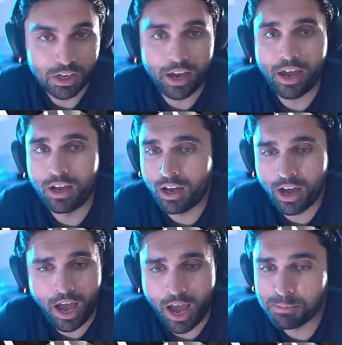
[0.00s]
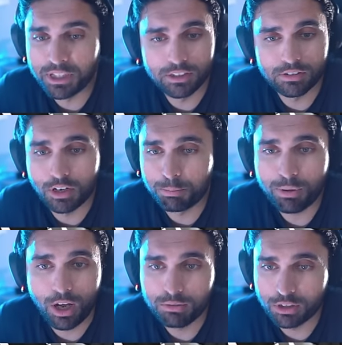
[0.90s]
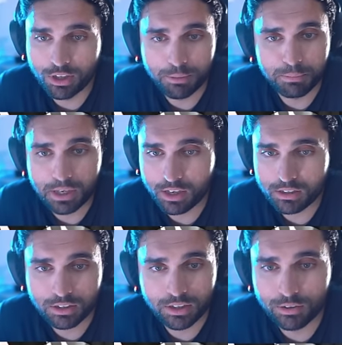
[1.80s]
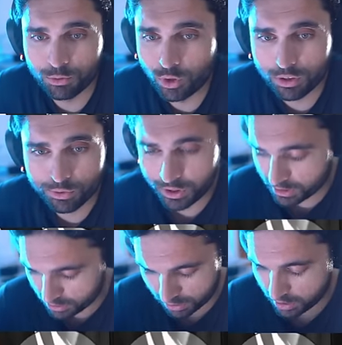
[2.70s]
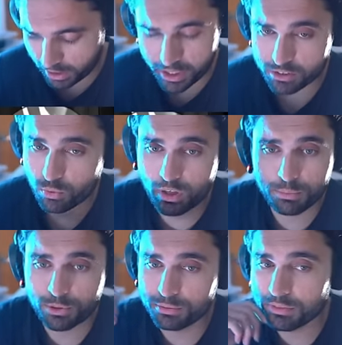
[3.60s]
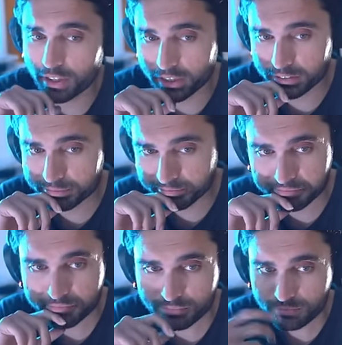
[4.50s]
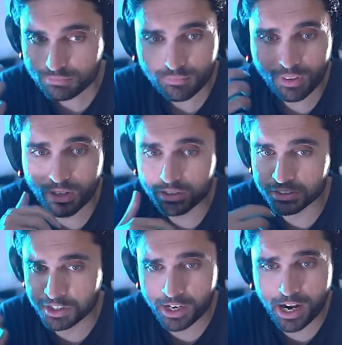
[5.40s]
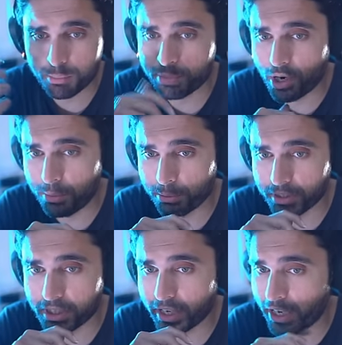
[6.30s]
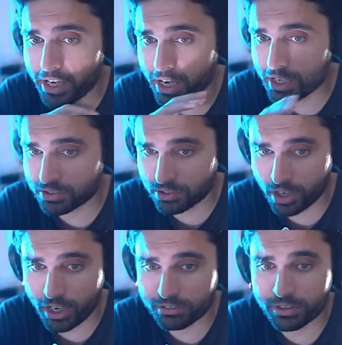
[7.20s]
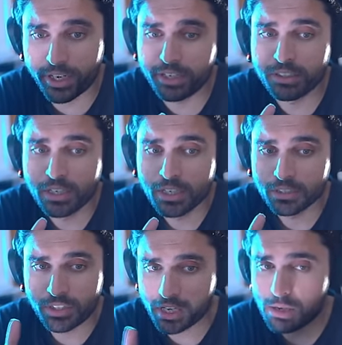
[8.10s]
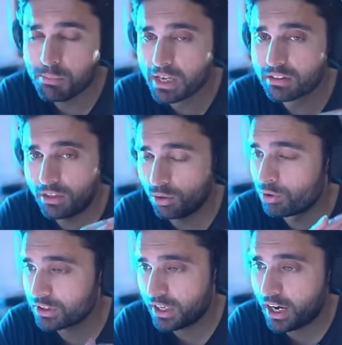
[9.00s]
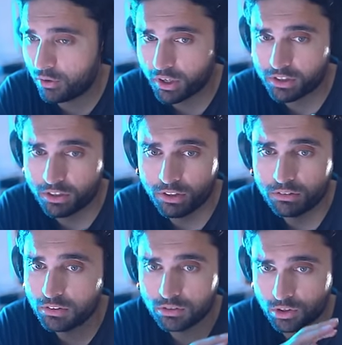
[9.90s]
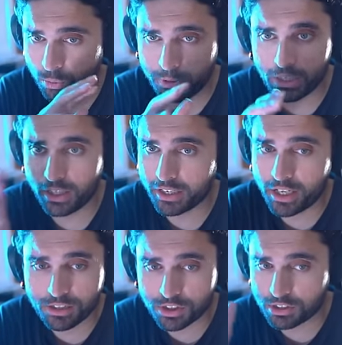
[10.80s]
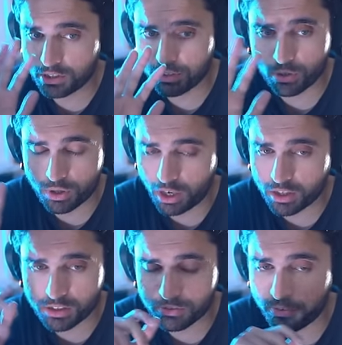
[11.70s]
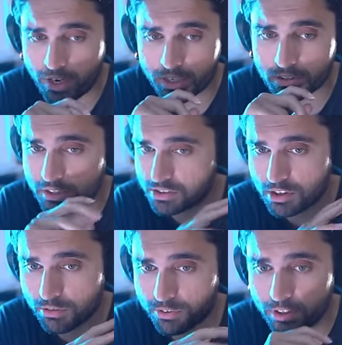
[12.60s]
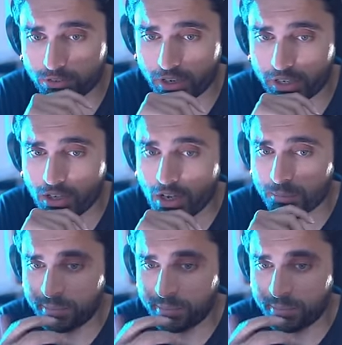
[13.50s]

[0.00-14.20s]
Yeah, I mean, they're probably gonna make uh, Wolverine gay as well, bro. Like, yeah, probably. He, he's not, right? They can make their own character to be like LGTV. Okay, that's fine. That's different, right?